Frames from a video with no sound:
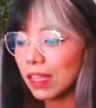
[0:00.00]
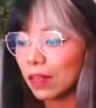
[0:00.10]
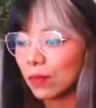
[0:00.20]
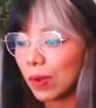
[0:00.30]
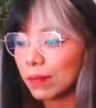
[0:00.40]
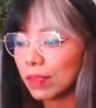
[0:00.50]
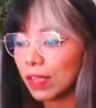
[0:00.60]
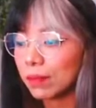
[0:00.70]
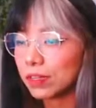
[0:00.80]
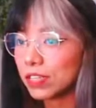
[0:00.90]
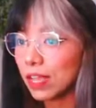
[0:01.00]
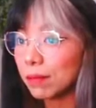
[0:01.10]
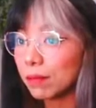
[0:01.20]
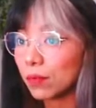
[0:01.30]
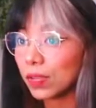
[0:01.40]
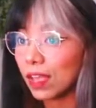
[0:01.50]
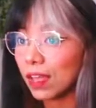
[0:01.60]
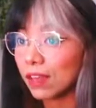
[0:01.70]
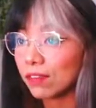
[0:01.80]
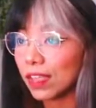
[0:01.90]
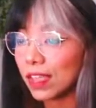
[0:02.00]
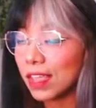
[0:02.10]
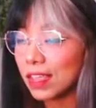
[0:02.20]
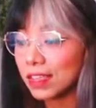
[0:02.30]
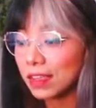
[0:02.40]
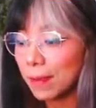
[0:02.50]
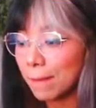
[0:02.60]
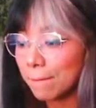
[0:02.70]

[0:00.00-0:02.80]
And right behind Machamp, we have a...